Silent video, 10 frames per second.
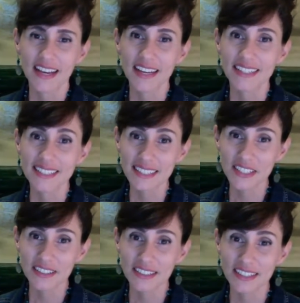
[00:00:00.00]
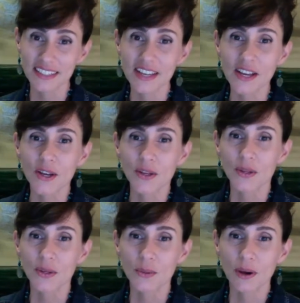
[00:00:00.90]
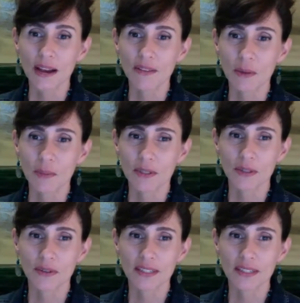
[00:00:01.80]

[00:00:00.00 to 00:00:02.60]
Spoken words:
Additionally, you will have the opportunity